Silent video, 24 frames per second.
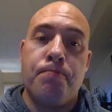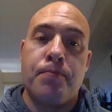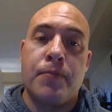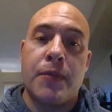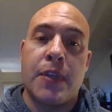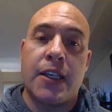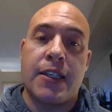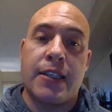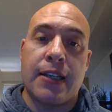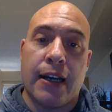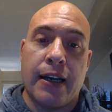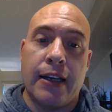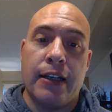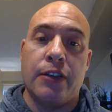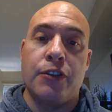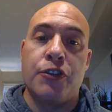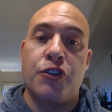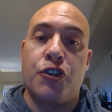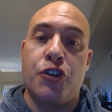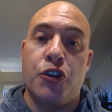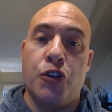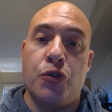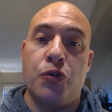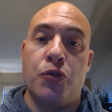The
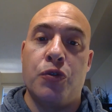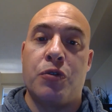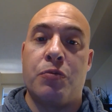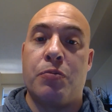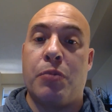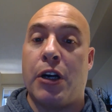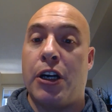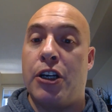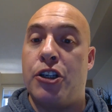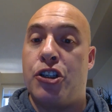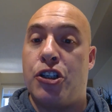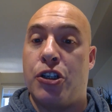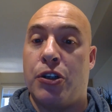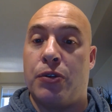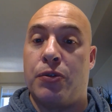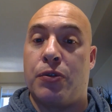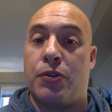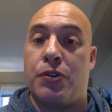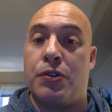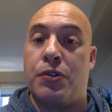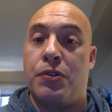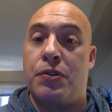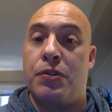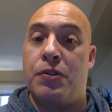titles used by
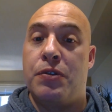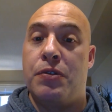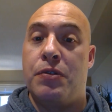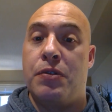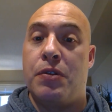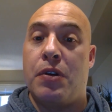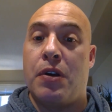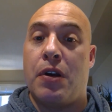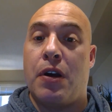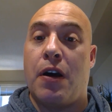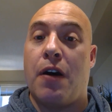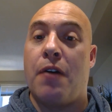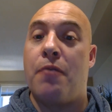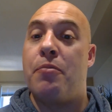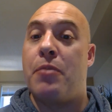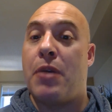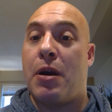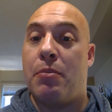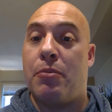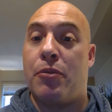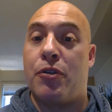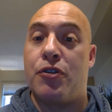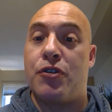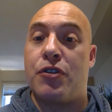children of
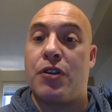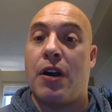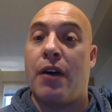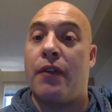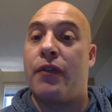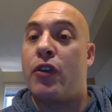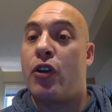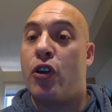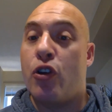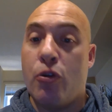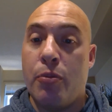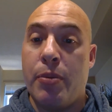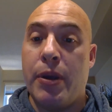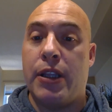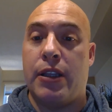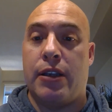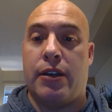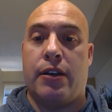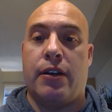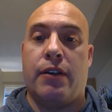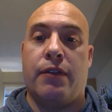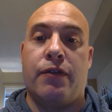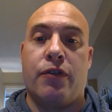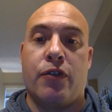members of the
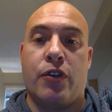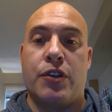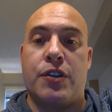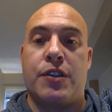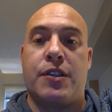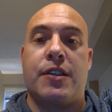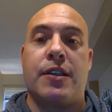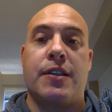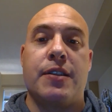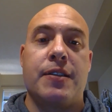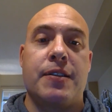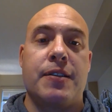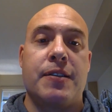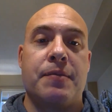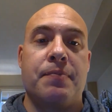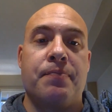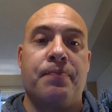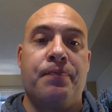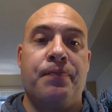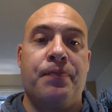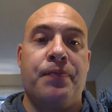nobility, for instance.